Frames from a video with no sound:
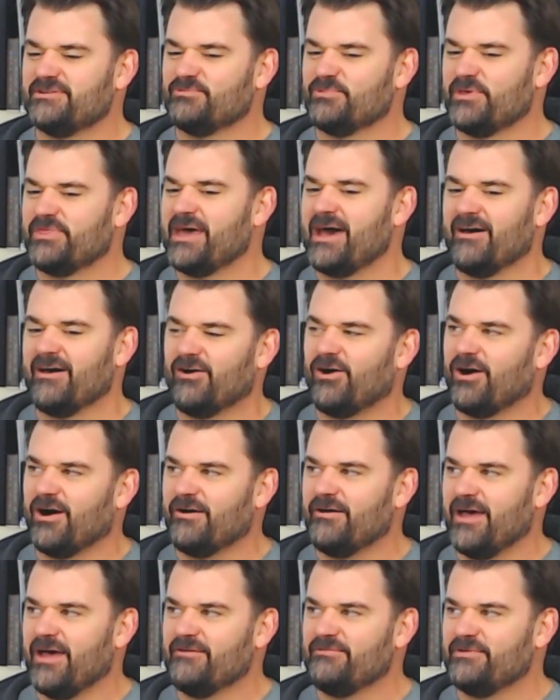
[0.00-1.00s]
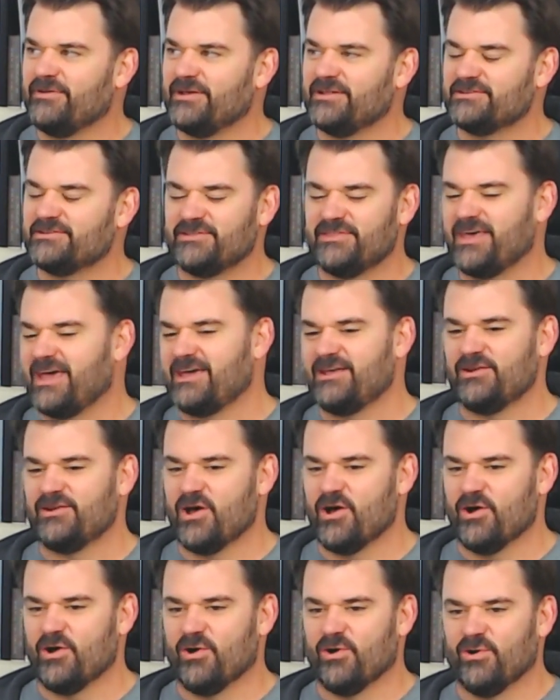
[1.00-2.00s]
without art evidence. They
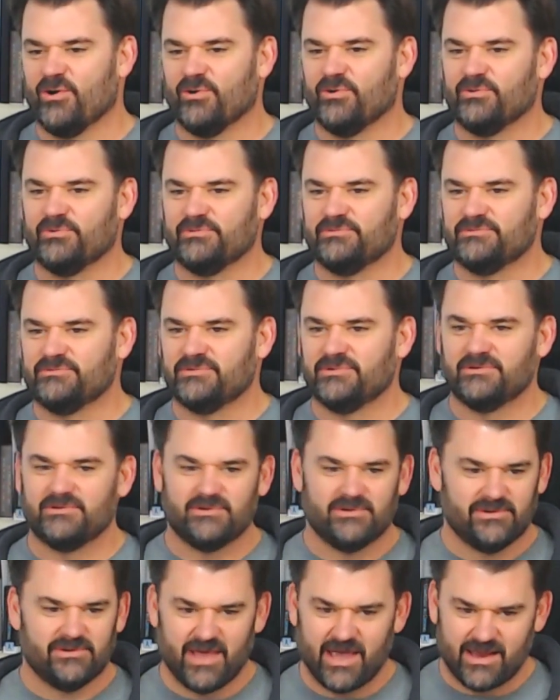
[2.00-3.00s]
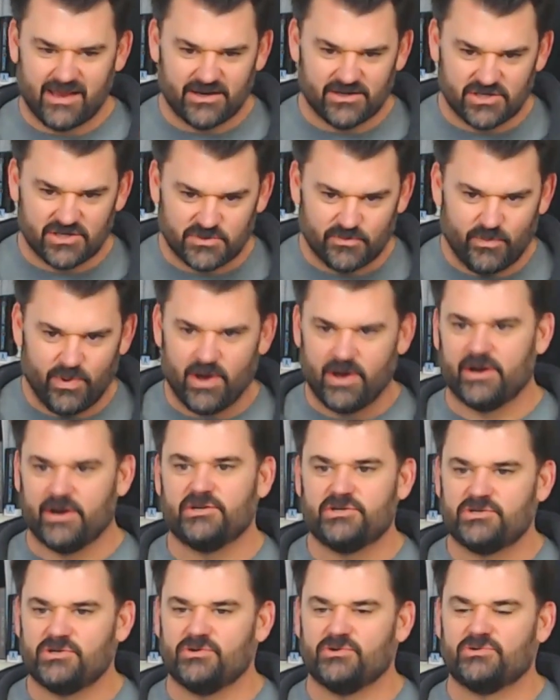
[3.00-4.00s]
know they can just
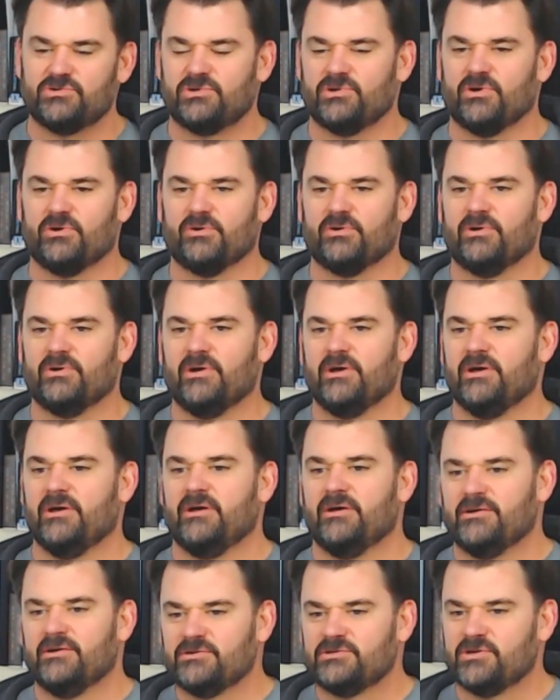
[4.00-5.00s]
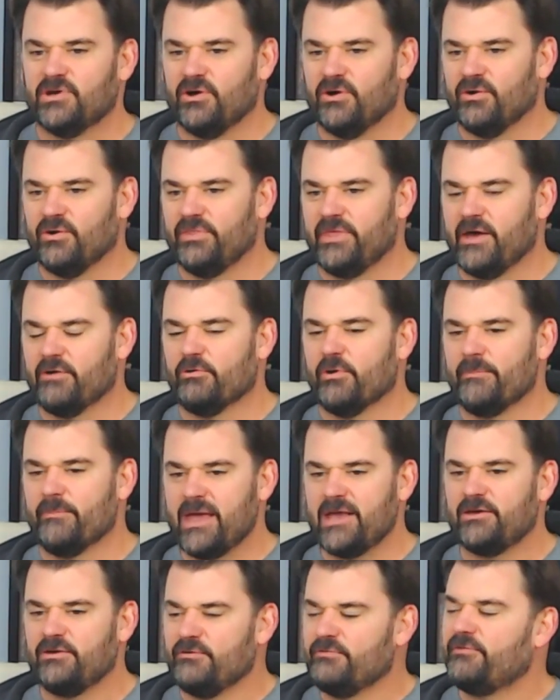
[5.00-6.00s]
punish you, so they will
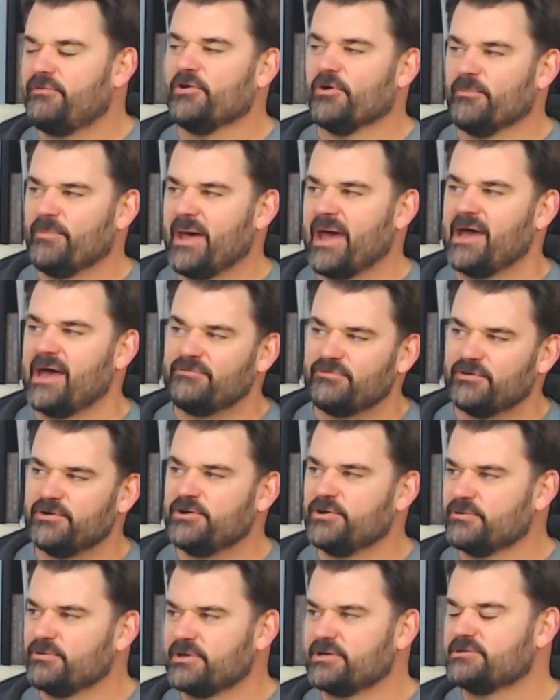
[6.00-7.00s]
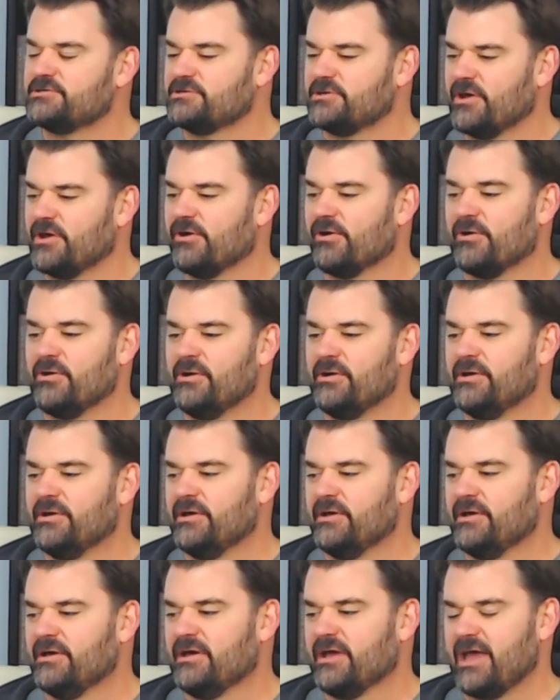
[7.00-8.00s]
make you feel bad for doing so.
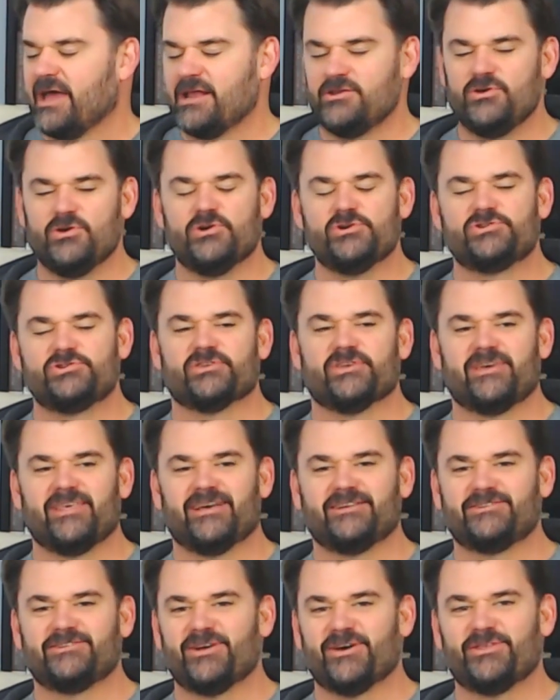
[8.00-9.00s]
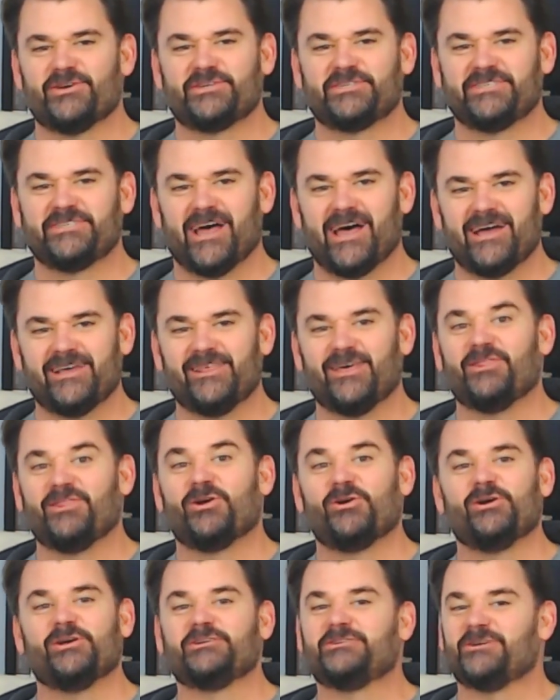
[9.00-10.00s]
And usually that's another sign that
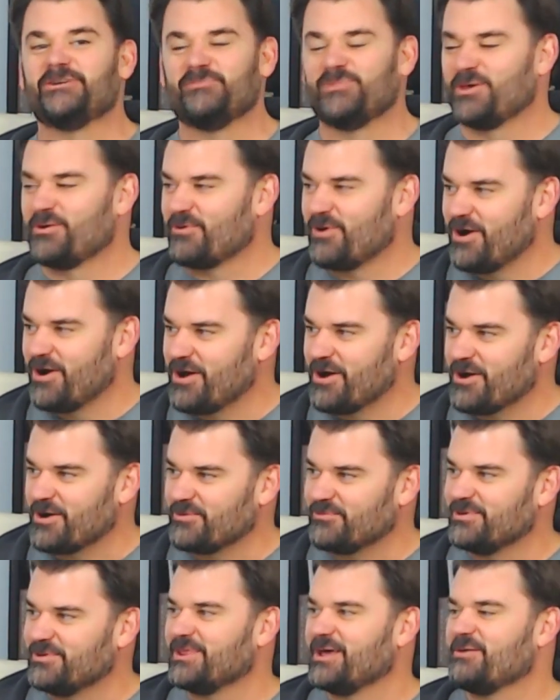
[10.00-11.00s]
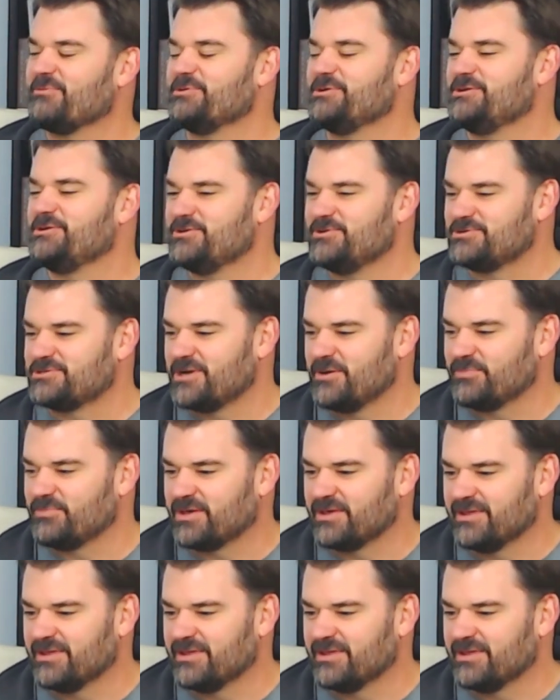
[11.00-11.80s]
there is something wrong when they would do something